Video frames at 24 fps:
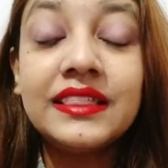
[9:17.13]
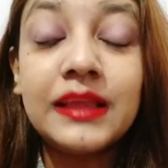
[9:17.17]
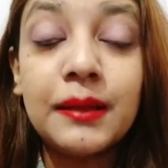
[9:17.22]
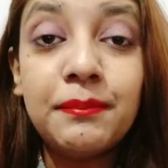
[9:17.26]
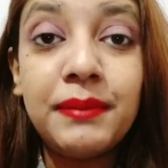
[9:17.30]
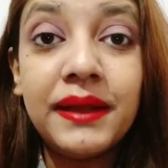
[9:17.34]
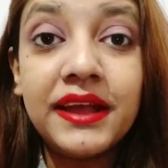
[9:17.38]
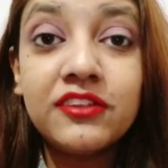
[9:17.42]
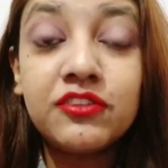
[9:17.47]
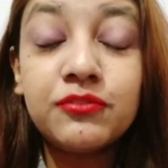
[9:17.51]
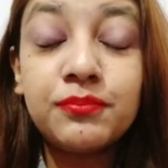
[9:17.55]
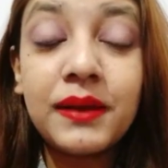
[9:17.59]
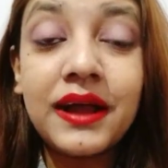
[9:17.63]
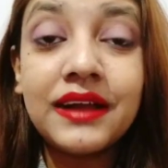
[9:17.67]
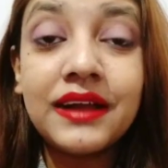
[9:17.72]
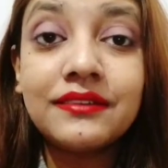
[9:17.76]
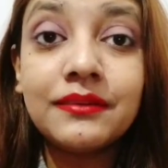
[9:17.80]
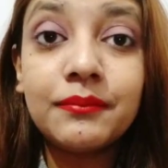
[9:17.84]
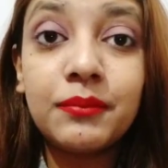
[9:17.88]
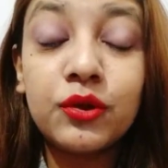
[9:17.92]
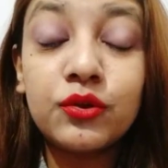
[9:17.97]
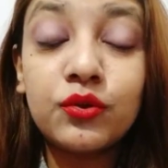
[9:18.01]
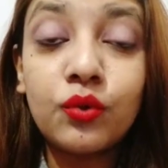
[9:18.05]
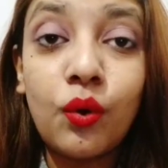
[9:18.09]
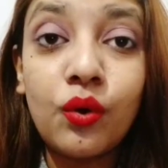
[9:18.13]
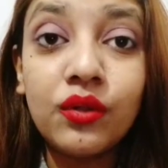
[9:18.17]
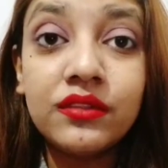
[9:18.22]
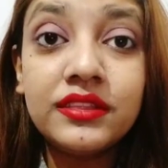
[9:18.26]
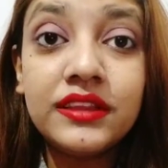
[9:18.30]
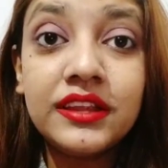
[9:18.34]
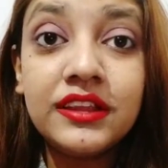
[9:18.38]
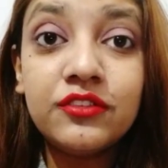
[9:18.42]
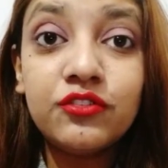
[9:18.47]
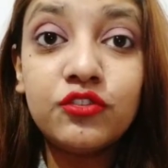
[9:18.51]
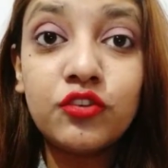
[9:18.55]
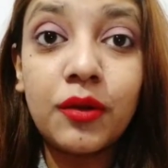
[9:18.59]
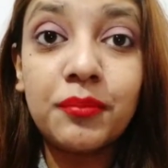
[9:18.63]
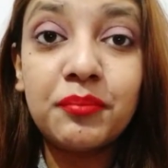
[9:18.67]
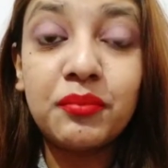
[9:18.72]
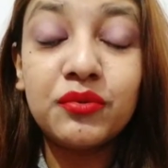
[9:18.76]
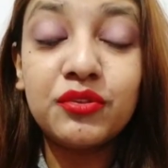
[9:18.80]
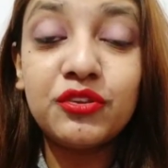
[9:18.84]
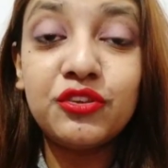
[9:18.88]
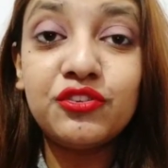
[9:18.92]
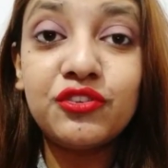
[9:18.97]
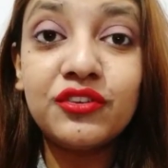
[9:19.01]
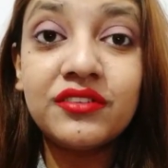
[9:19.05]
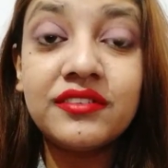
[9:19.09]
the best part about all these job
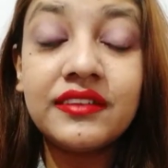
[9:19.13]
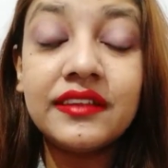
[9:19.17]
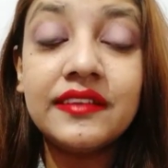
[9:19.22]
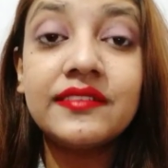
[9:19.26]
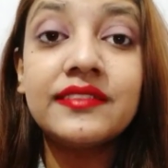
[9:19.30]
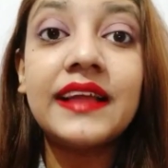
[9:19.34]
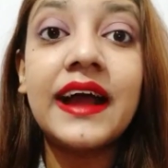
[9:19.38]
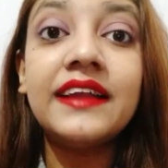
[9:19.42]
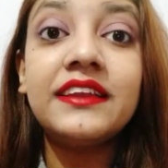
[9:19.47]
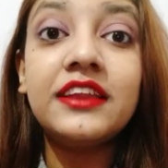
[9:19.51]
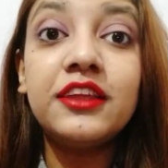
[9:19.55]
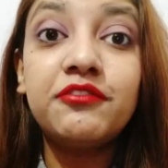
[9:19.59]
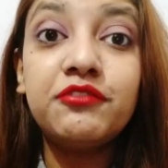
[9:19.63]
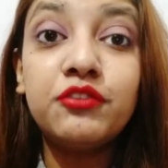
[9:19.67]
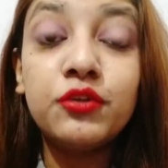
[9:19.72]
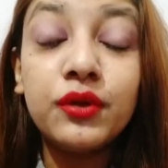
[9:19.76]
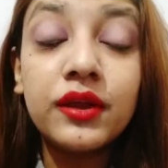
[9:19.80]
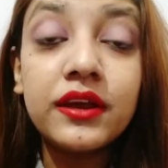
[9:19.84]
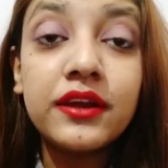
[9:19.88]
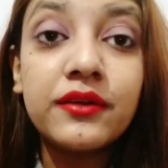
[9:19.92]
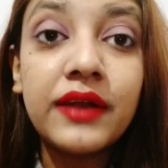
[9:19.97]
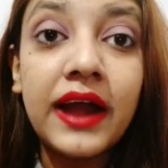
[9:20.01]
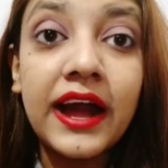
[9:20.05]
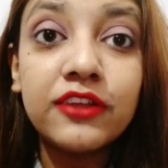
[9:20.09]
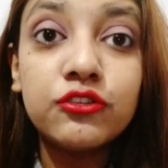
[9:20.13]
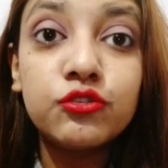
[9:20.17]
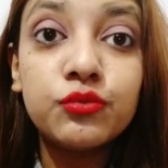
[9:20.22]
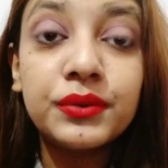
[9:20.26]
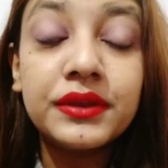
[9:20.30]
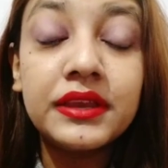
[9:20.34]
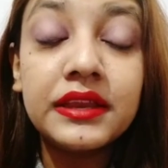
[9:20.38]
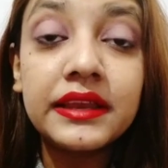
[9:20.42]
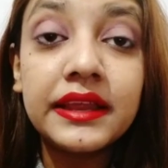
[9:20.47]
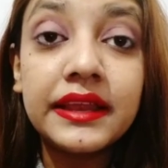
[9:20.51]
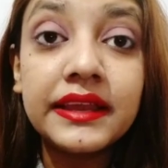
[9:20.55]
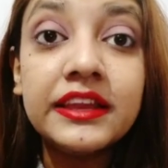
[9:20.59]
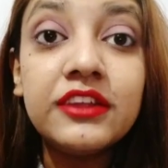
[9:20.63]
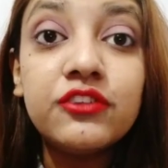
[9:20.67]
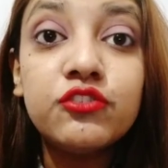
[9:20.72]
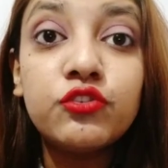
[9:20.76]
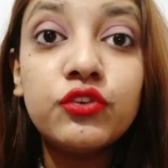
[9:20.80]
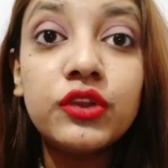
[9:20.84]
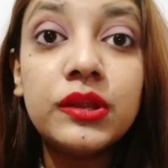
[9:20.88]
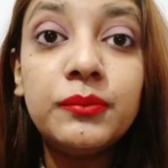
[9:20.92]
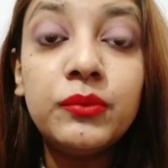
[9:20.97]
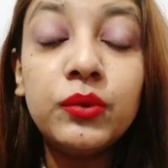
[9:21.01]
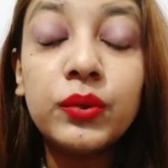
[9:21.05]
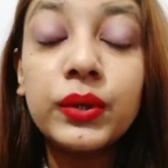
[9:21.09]
positions is that if you're a graduate in any
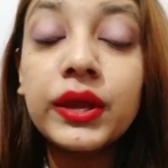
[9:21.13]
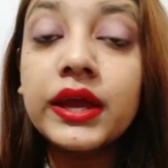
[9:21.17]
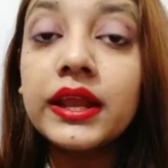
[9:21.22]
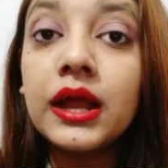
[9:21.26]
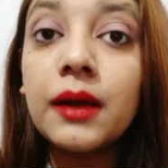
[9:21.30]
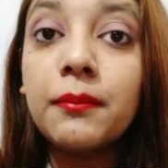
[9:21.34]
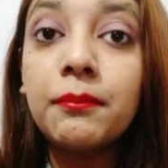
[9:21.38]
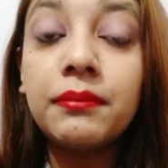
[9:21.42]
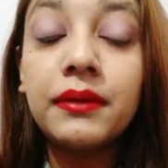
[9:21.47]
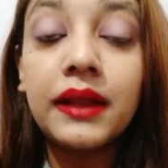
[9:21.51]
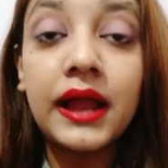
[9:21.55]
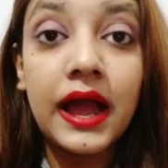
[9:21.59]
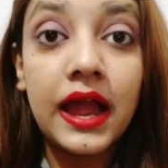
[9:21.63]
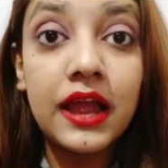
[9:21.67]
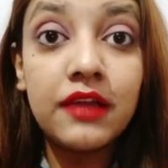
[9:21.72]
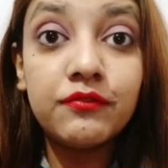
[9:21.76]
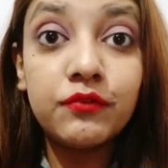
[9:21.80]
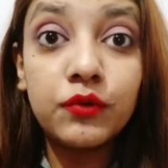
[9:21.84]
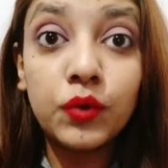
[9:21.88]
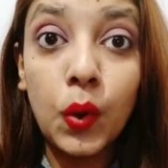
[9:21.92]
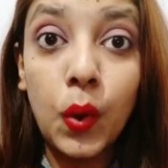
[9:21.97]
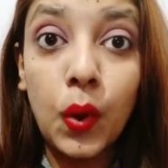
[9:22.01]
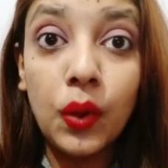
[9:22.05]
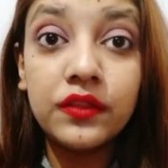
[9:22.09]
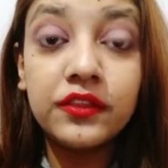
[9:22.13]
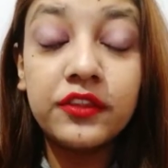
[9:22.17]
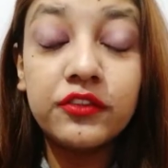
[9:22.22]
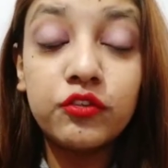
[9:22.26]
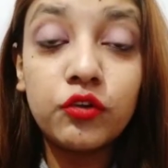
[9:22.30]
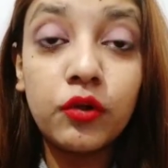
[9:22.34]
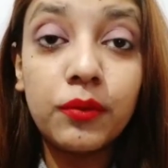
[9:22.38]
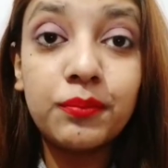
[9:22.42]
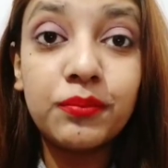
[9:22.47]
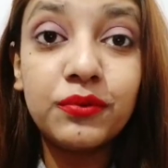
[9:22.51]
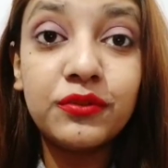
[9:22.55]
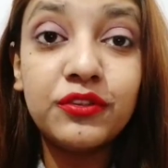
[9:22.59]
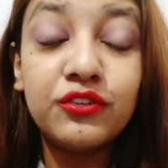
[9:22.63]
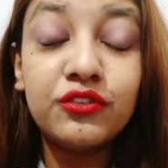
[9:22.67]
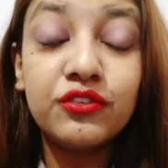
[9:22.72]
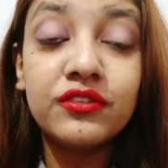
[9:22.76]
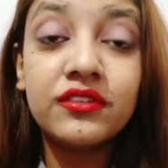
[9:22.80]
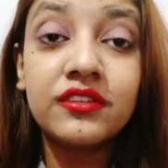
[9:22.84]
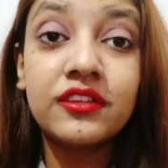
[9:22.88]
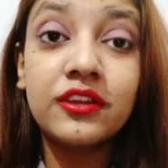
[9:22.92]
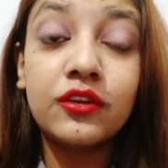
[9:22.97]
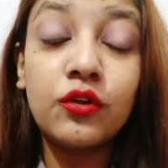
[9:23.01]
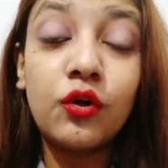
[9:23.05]
stream, you can apply for all the job positions.